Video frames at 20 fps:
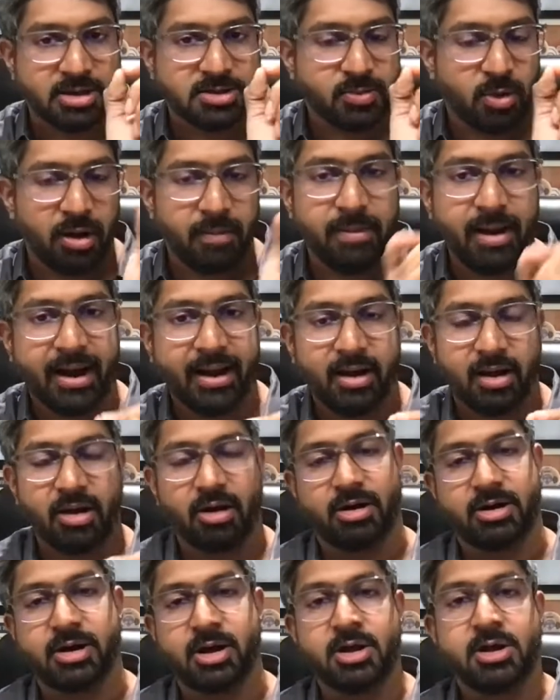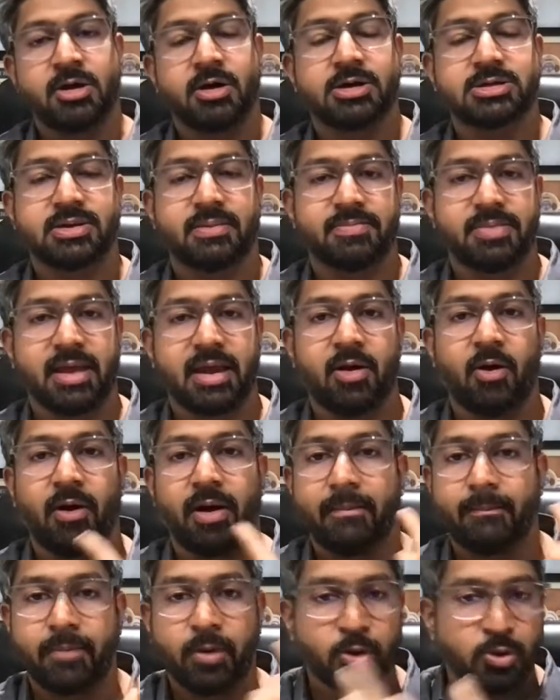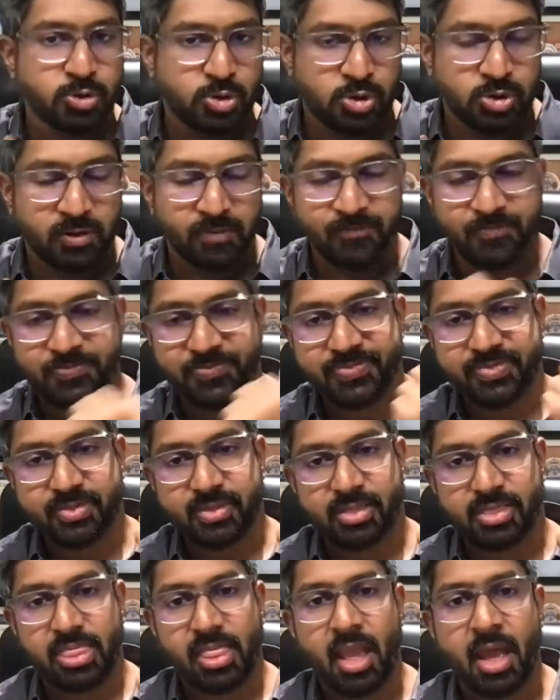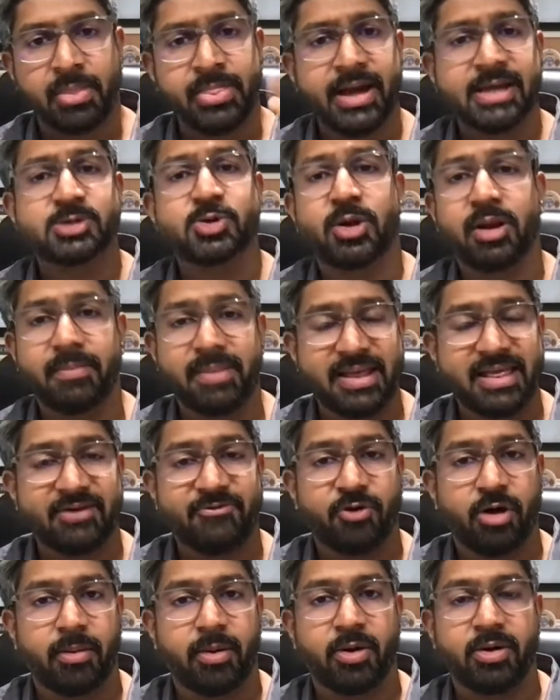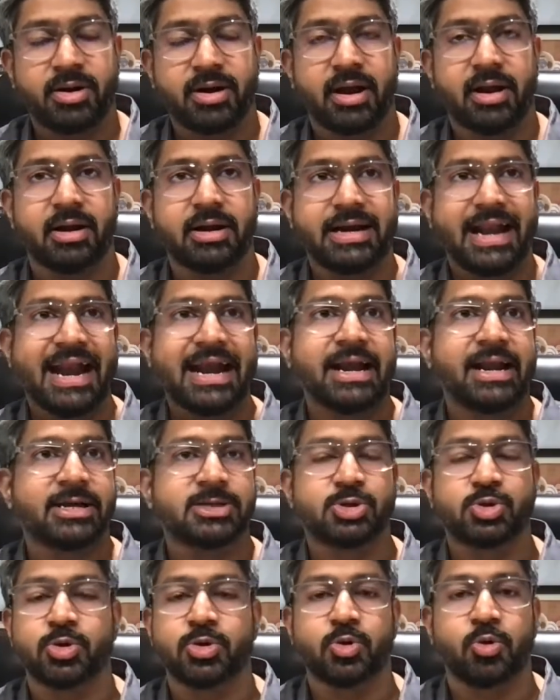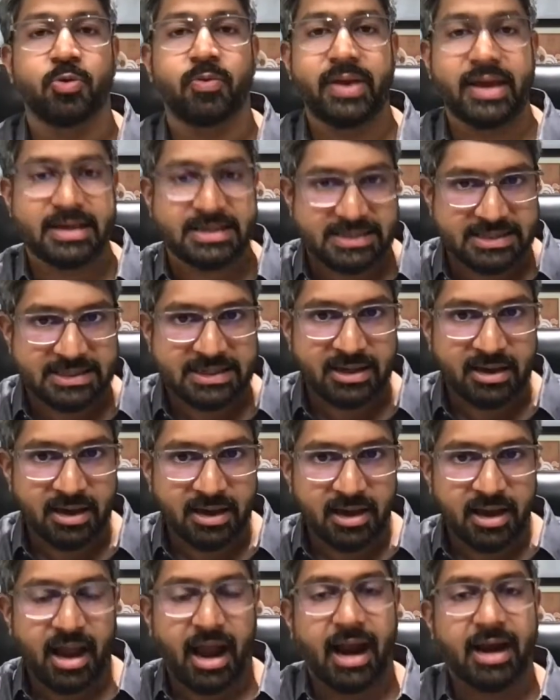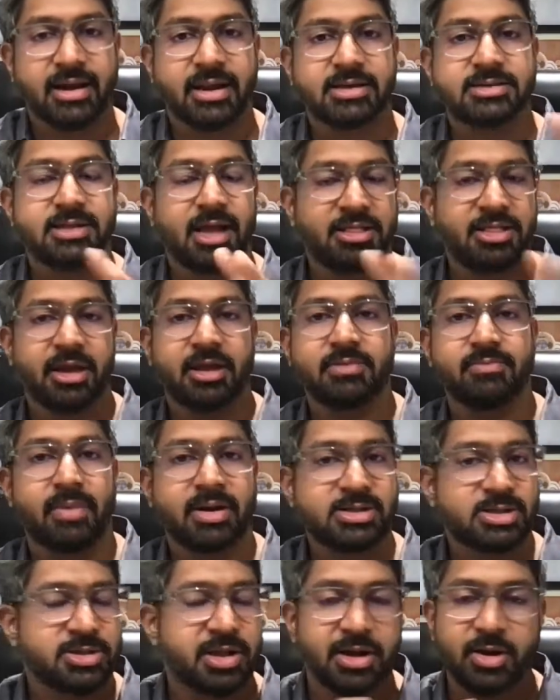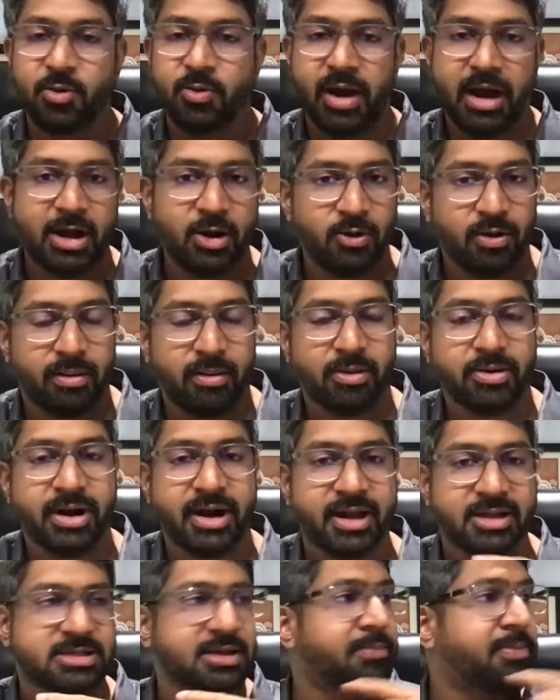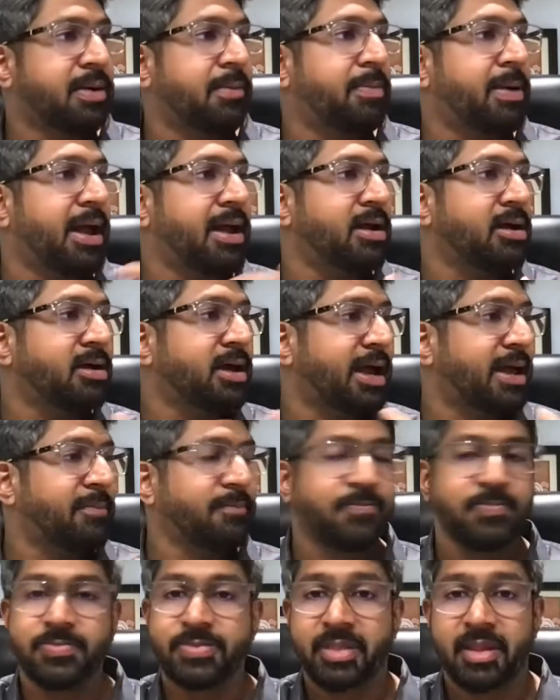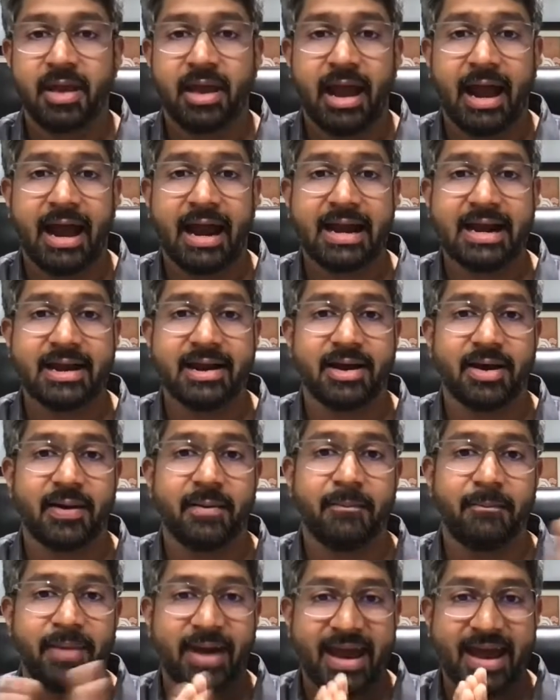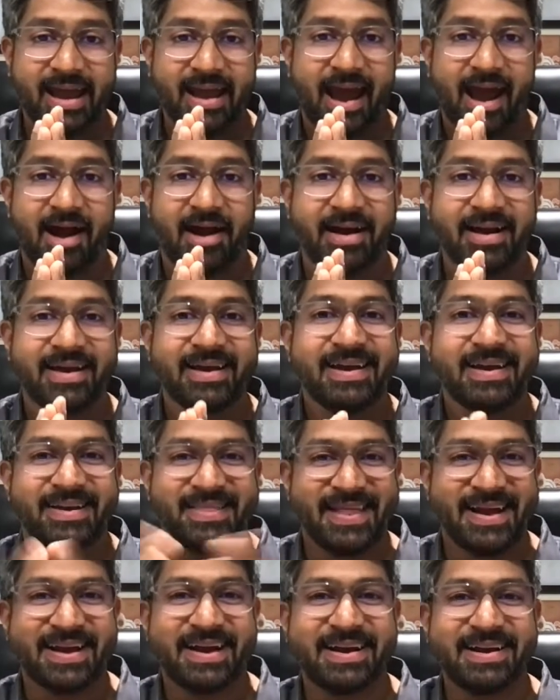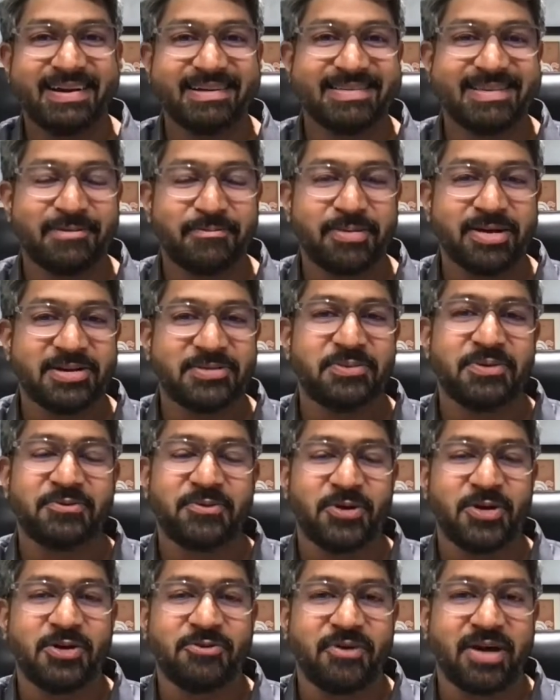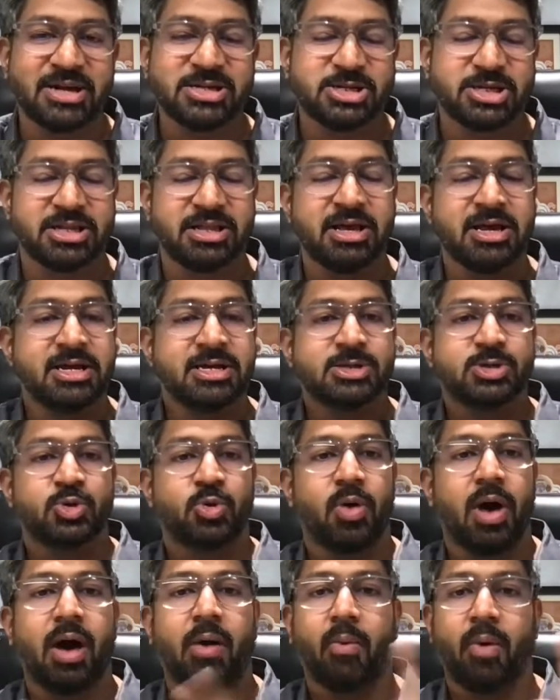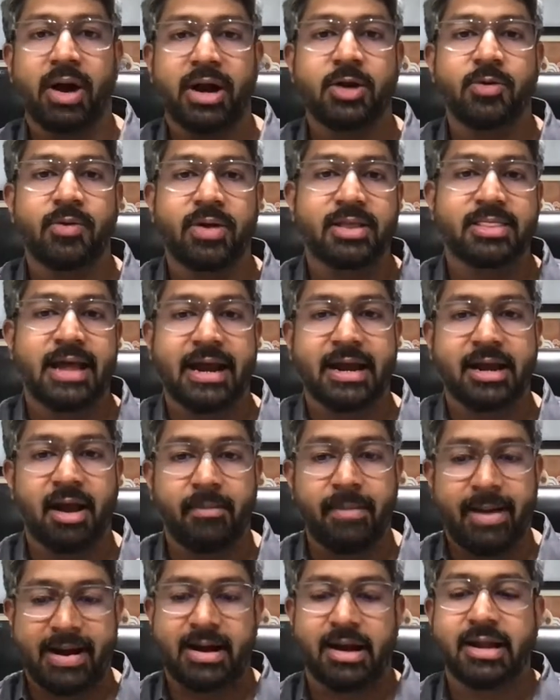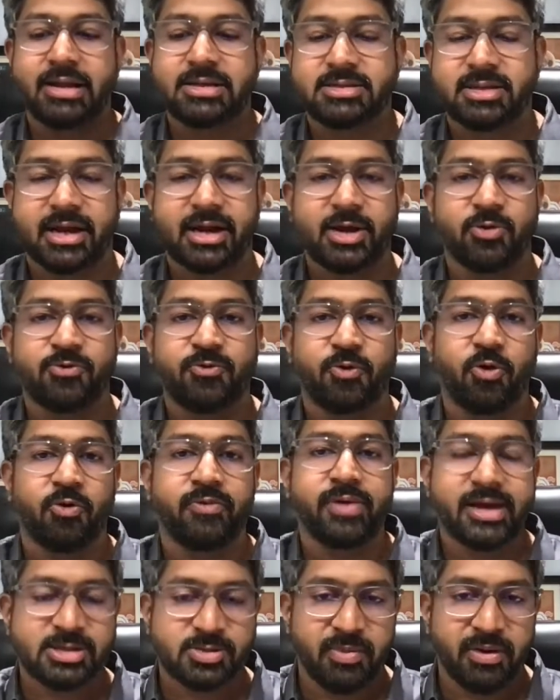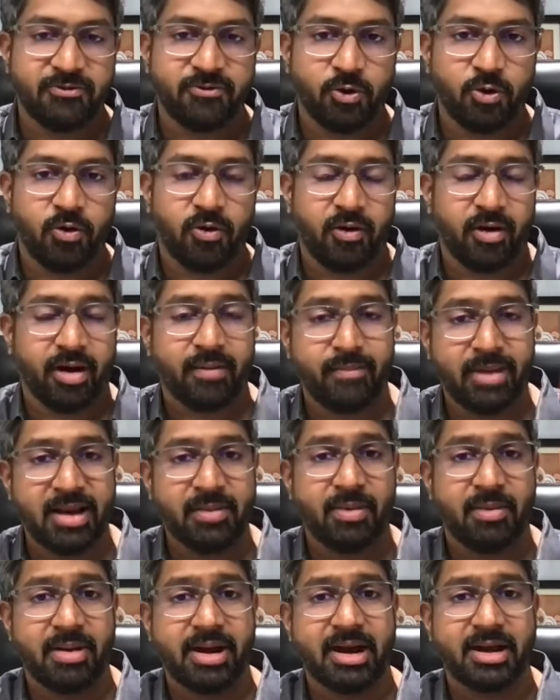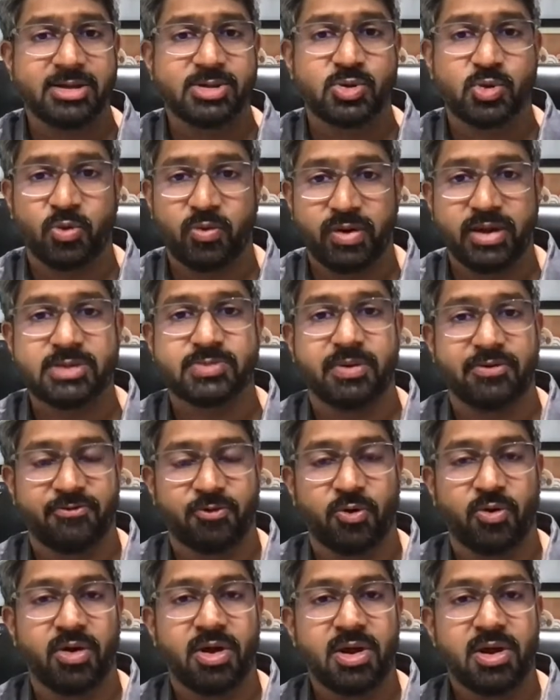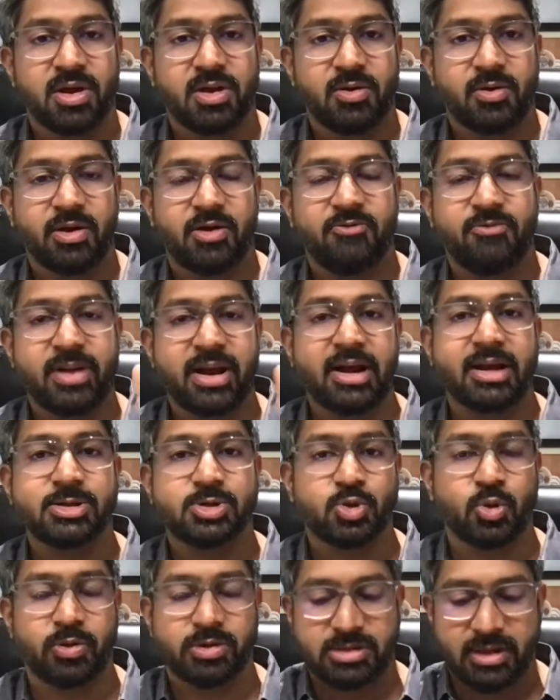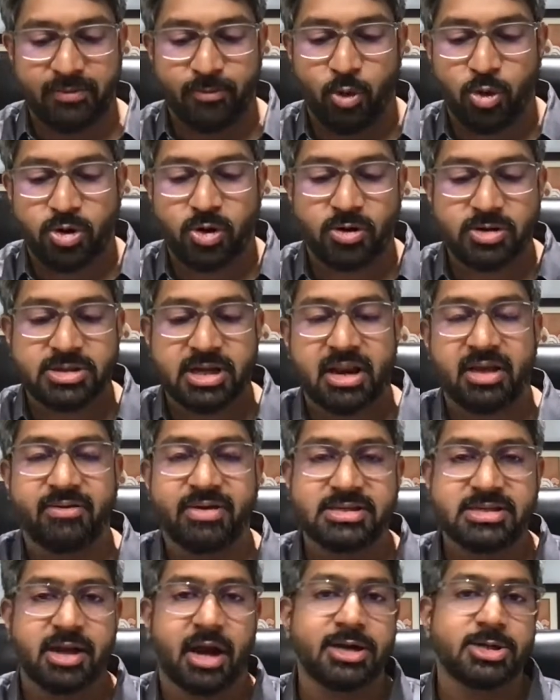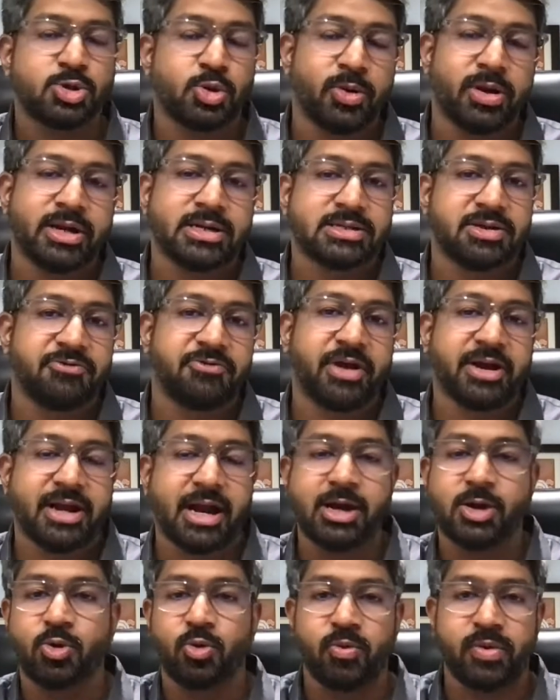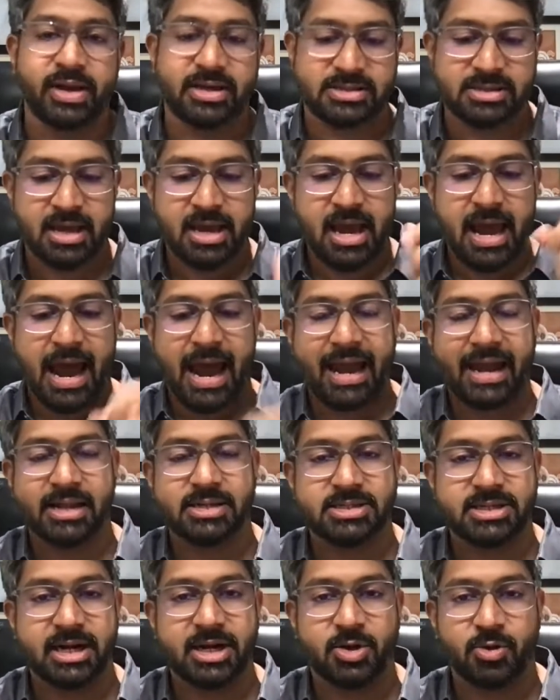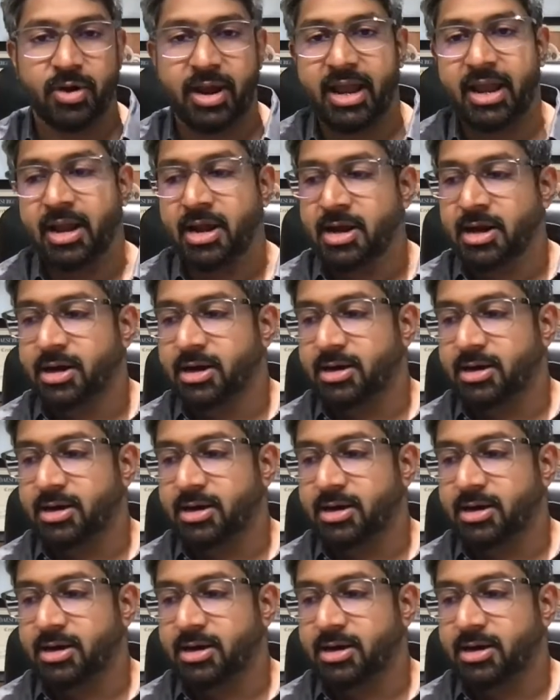a small blood clot or something, or a bruise, that's going to be there for about 10 days to 2 weeks. And there's nothing much that you can do about it except apply a cream and pray hard that it disappears before your function. So avoid doing that. Come at least 3 to 4 weeks before, or a minimum at least 2 weeks before. Give me at least 2 weeks. See, Botox anyway starts showing its effect at 2 weeks. I inject today,